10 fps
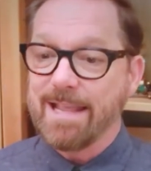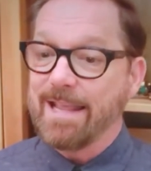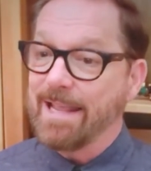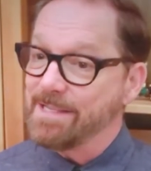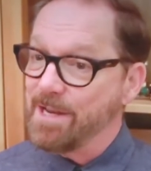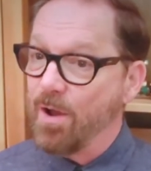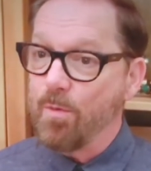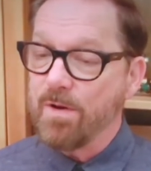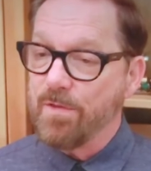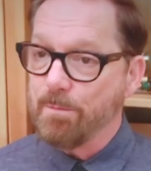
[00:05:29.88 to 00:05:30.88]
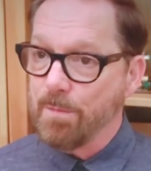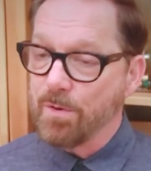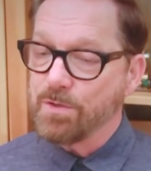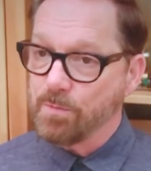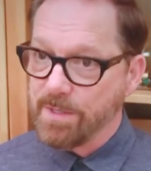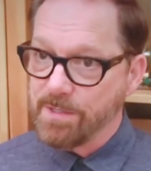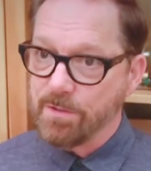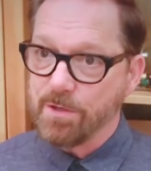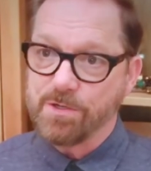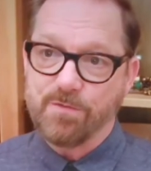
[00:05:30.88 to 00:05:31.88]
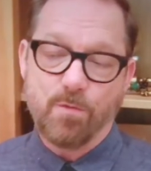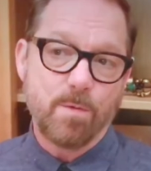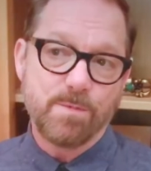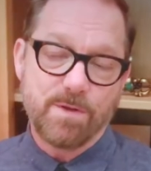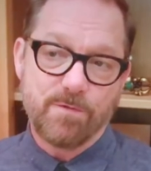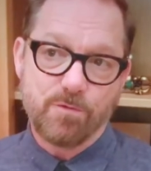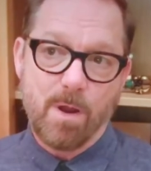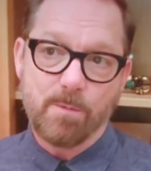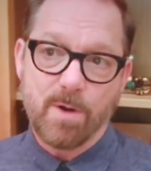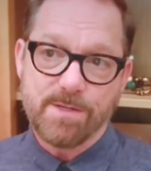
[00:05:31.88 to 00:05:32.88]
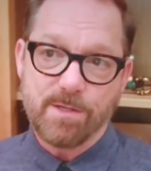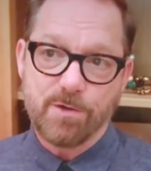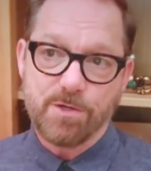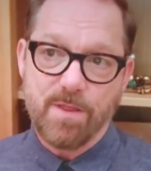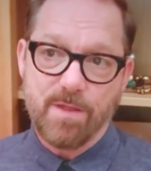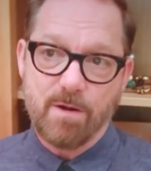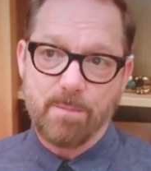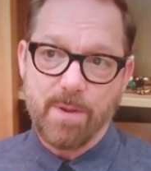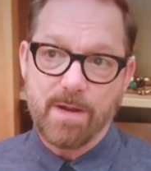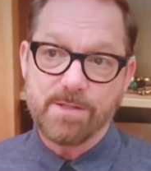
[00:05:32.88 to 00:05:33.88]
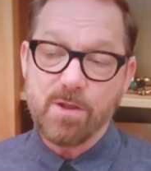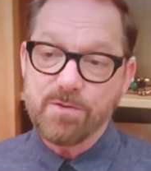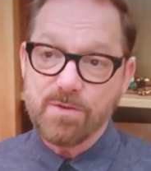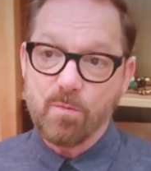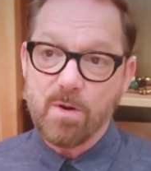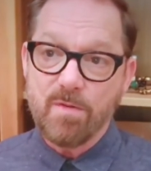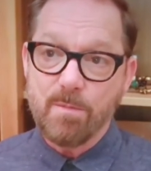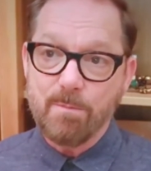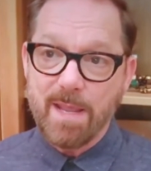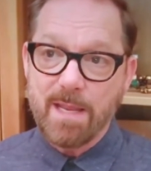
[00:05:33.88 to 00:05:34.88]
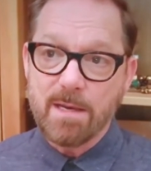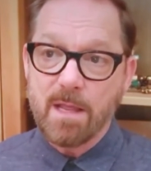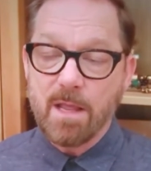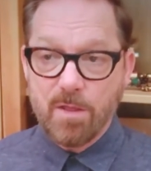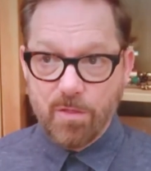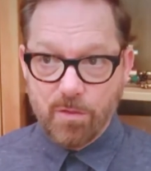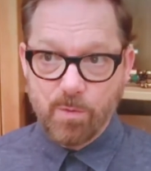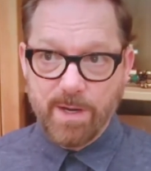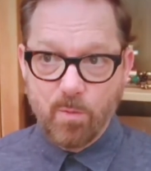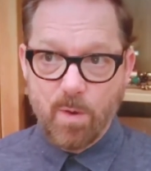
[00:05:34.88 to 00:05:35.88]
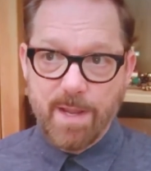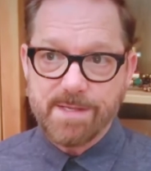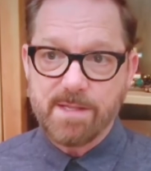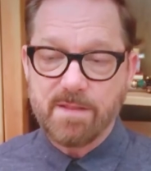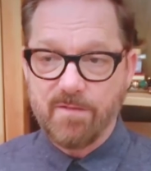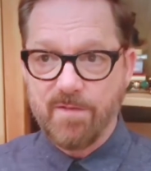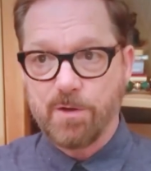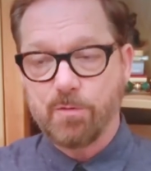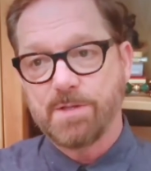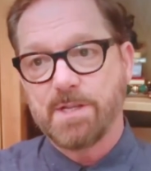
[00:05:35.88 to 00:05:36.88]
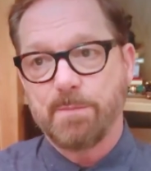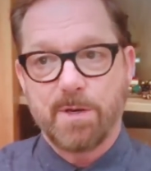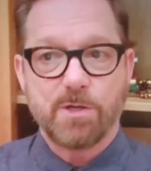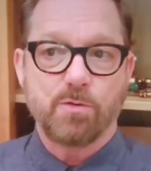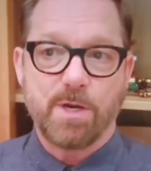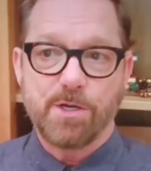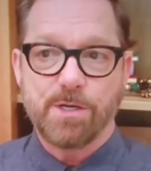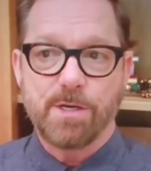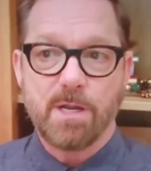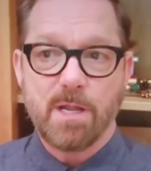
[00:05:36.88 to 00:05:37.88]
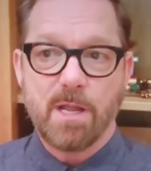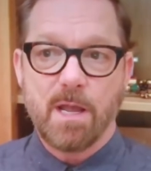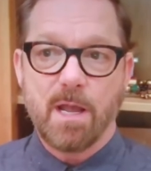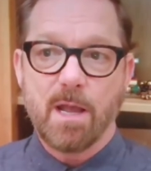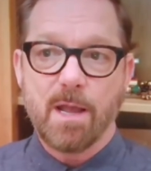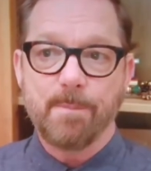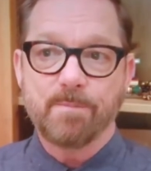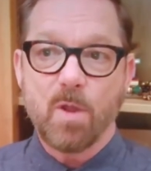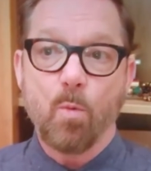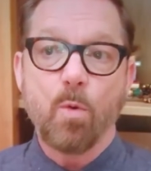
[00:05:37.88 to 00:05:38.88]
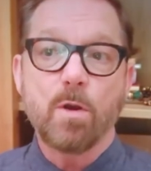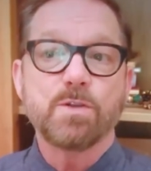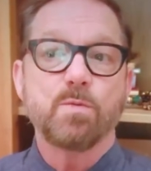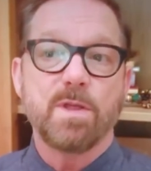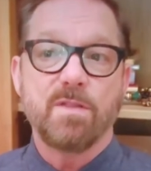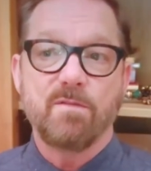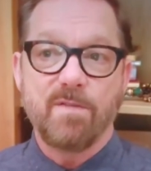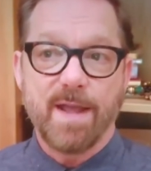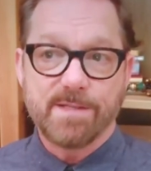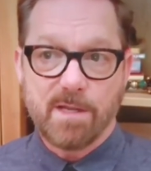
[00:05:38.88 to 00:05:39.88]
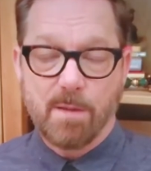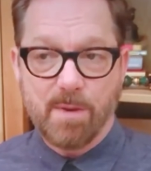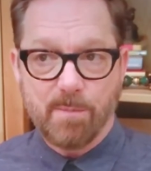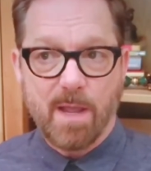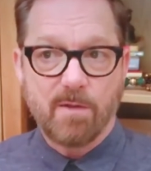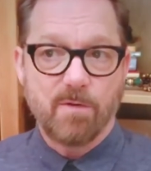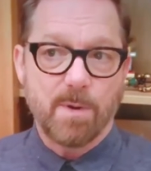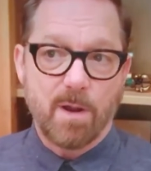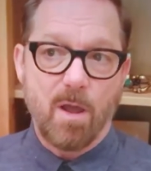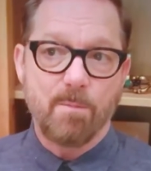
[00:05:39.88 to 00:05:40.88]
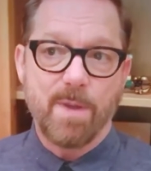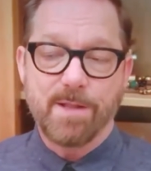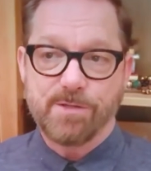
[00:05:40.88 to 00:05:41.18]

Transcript: it's now one of the most researched forms of trauma resolution therapy, and it's also one of the main 3 ways that the Veterans Administration works with vets coming back from a combat